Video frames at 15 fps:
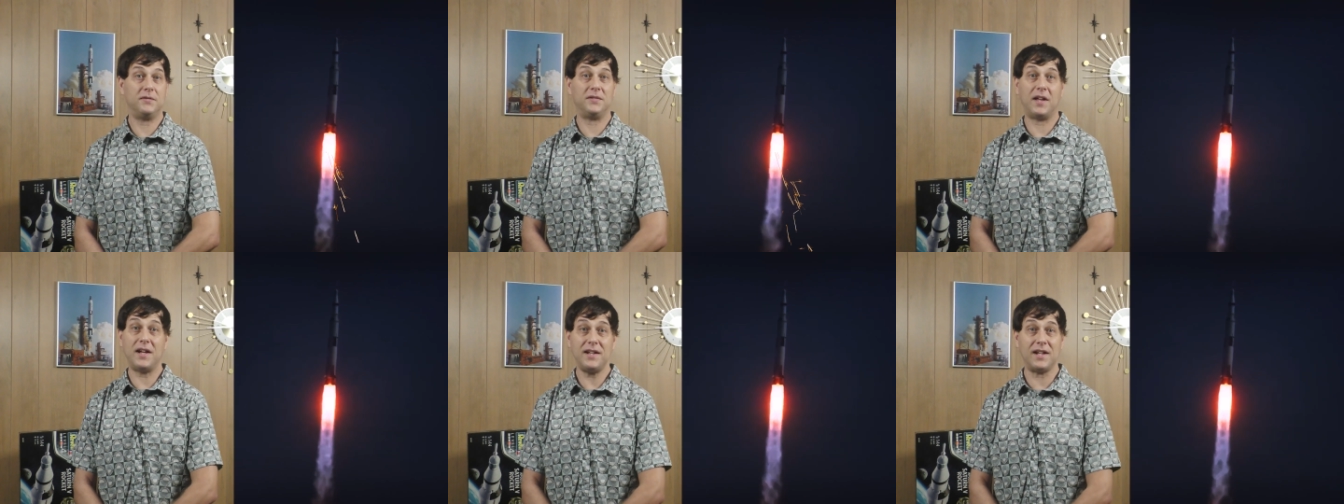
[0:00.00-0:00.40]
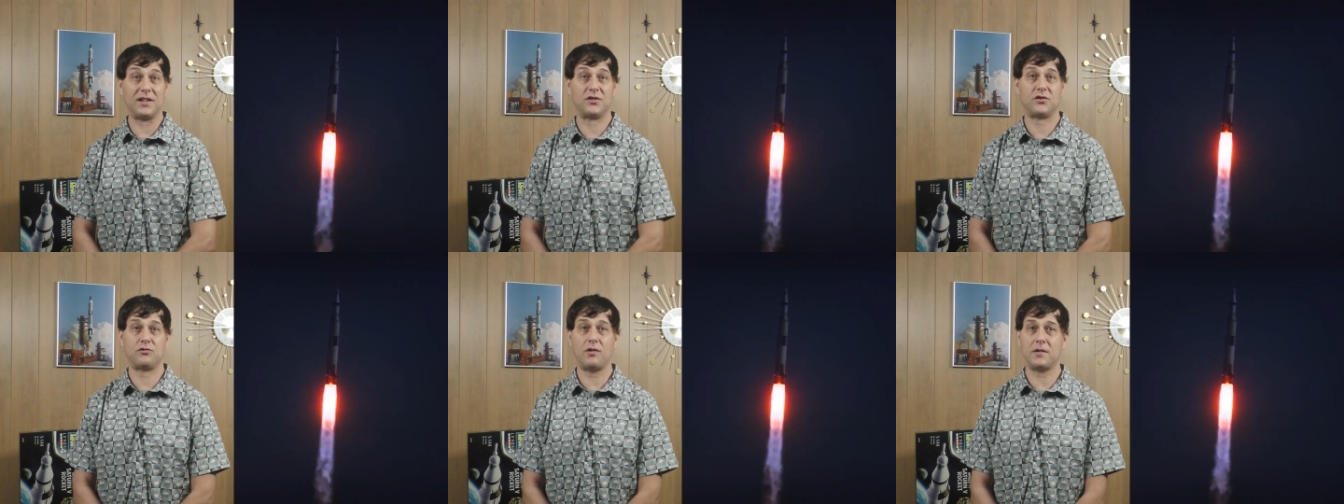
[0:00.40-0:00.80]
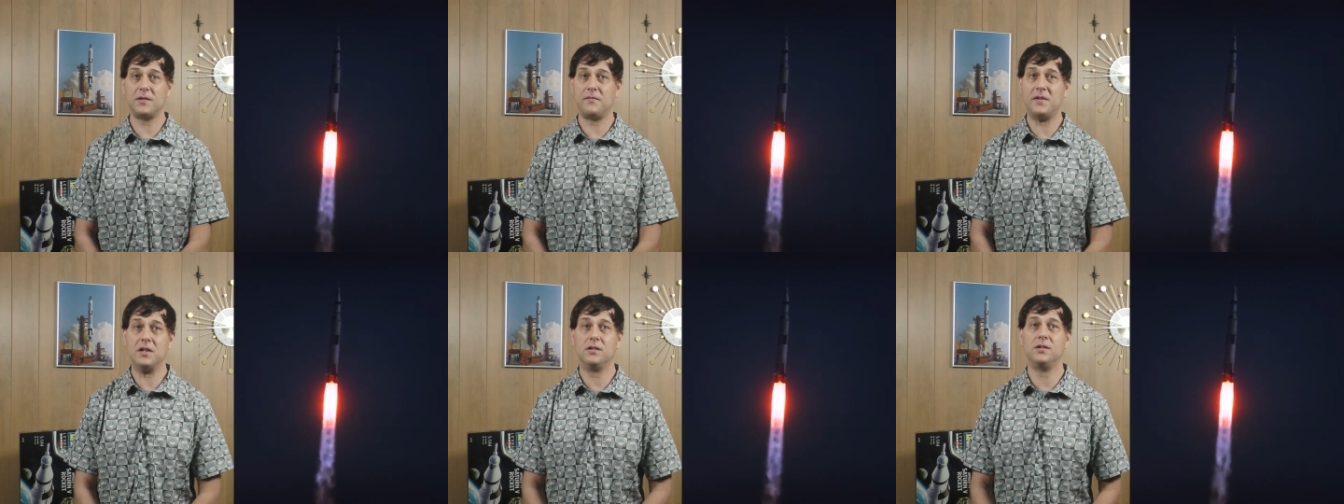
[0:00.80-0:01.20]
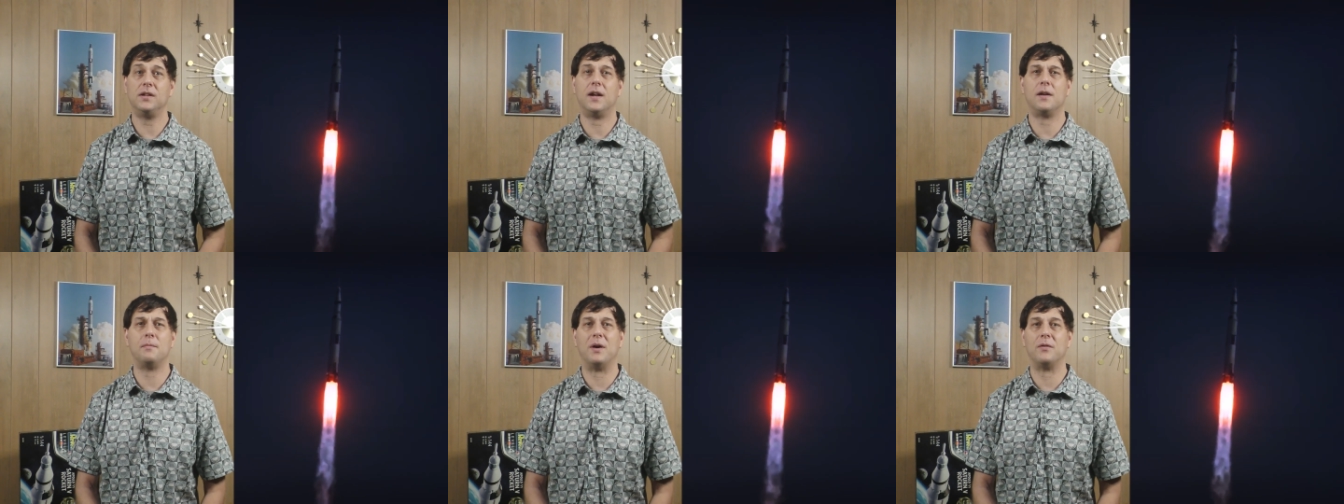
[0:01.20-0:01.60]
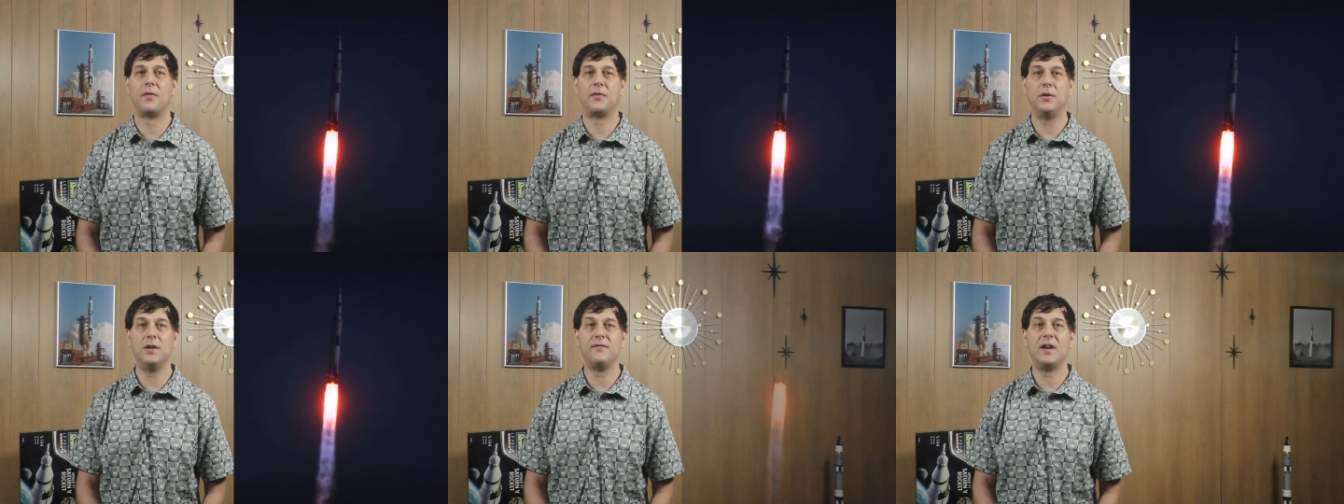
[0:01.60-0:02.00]
of lightning struck the vehicle at
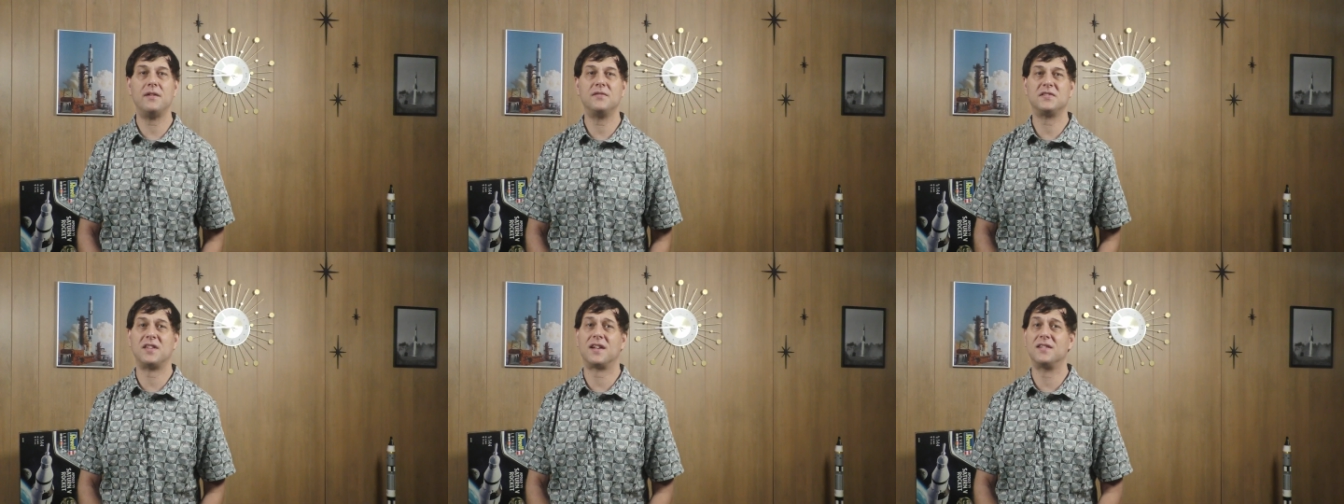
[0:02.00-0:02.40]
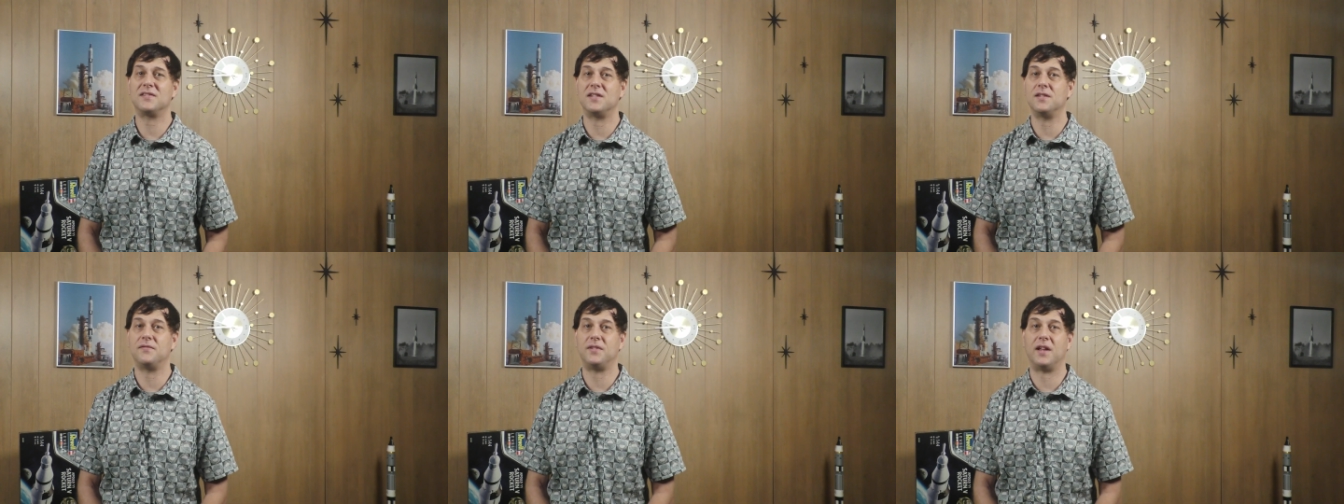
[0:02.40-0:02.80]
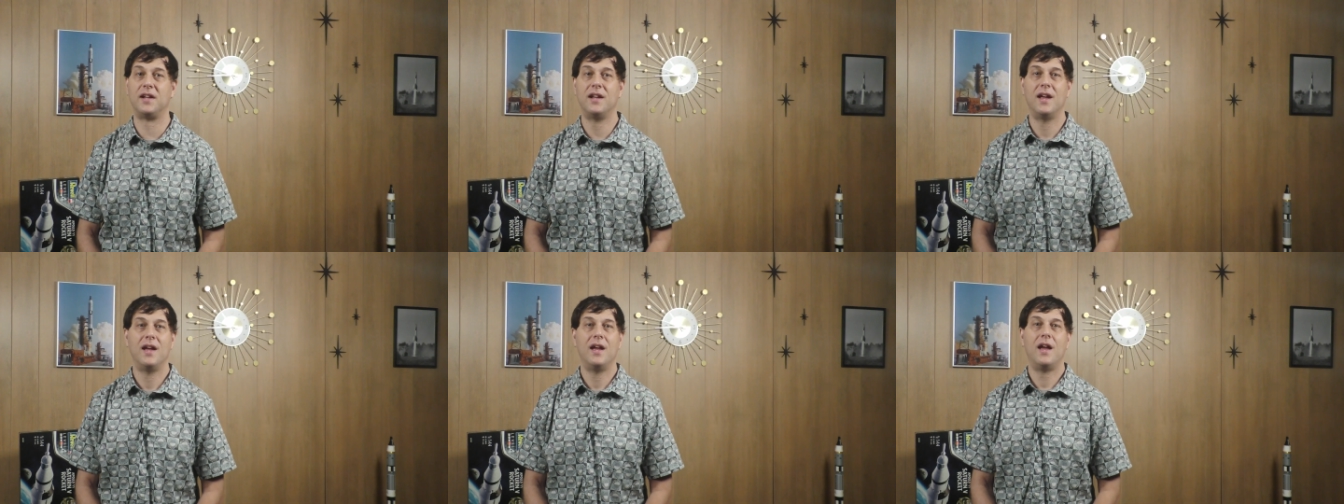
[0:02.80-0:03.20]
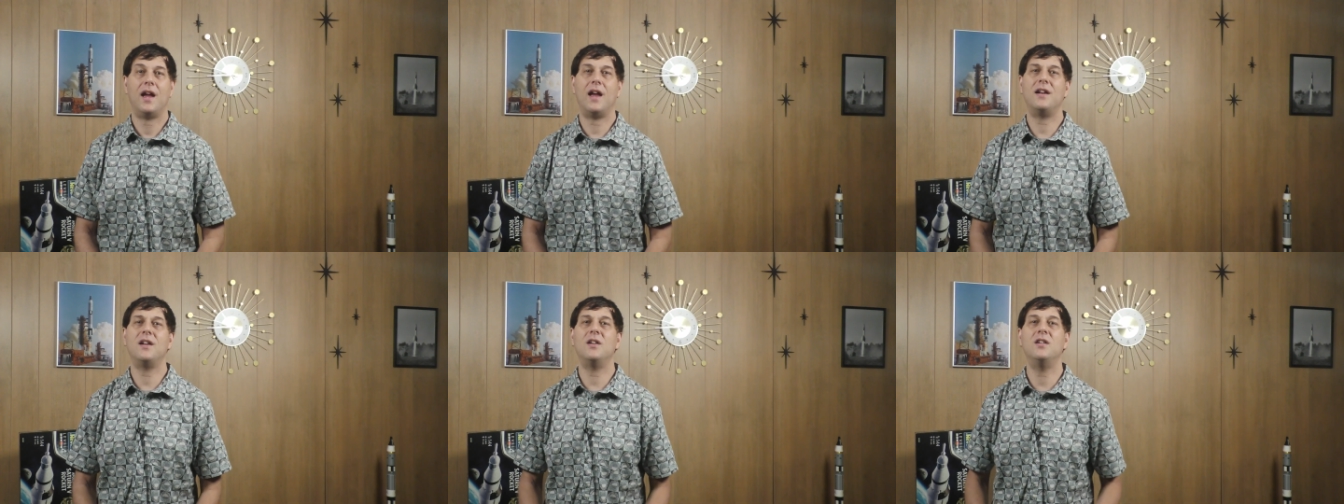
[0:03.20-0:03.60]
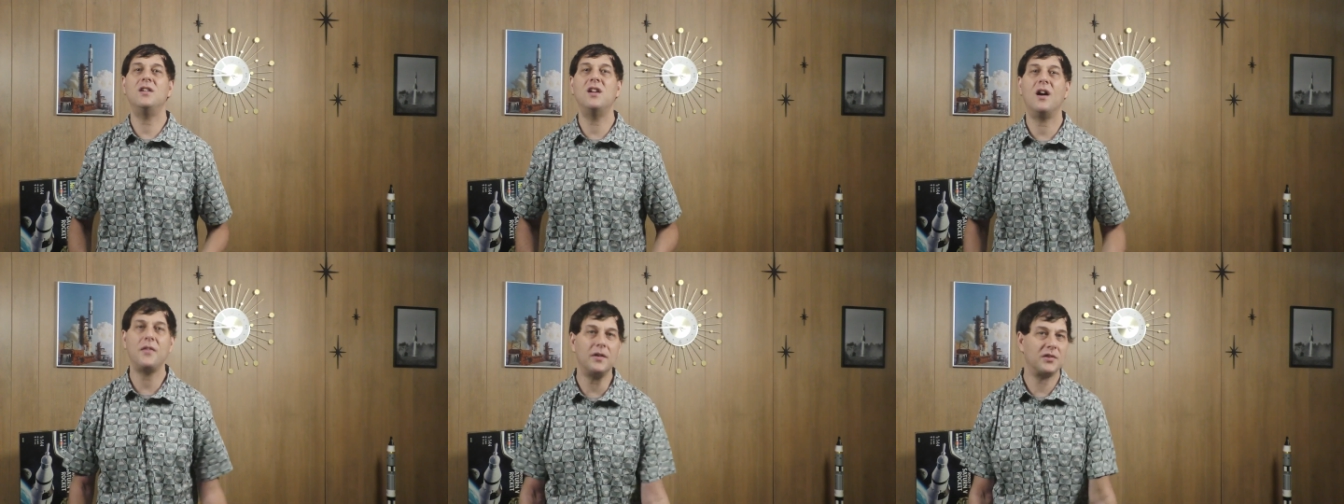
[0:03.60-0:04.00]
about 35 seconds into flight, and
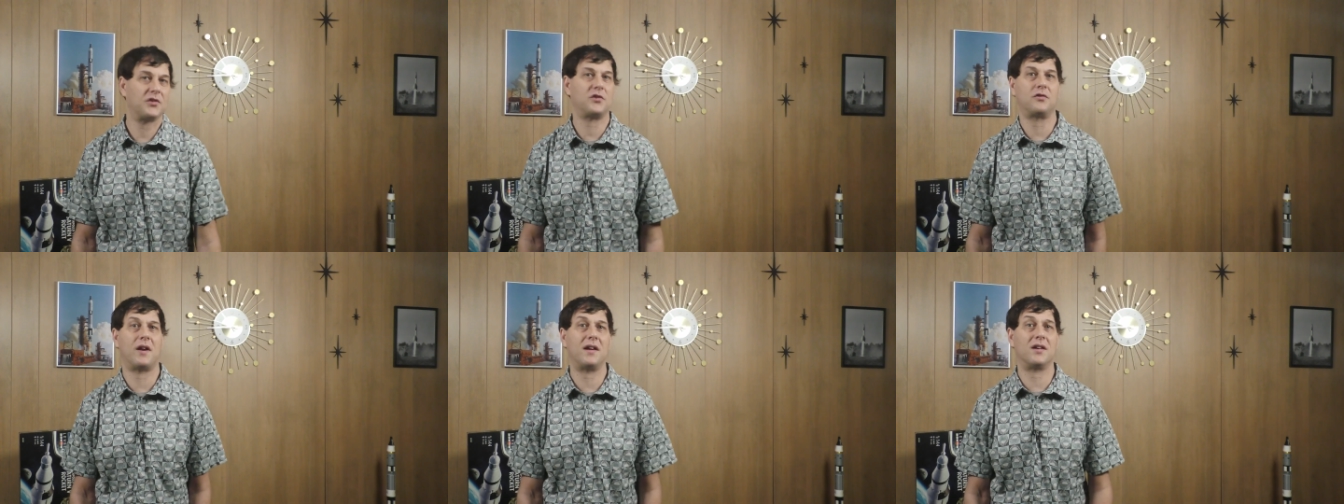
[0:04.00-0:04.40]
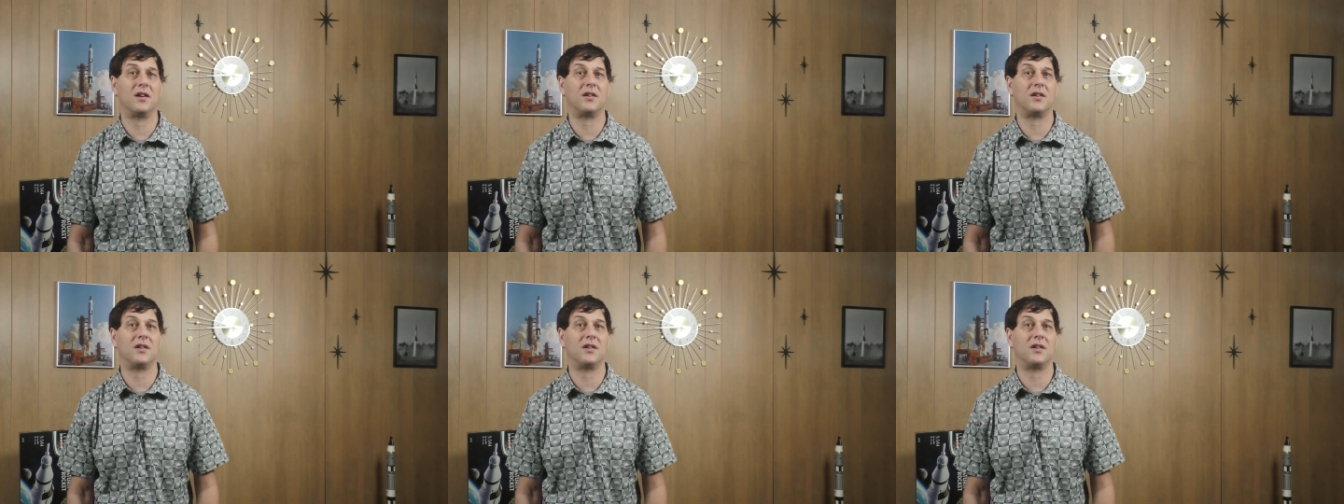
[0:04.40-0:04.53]
another strike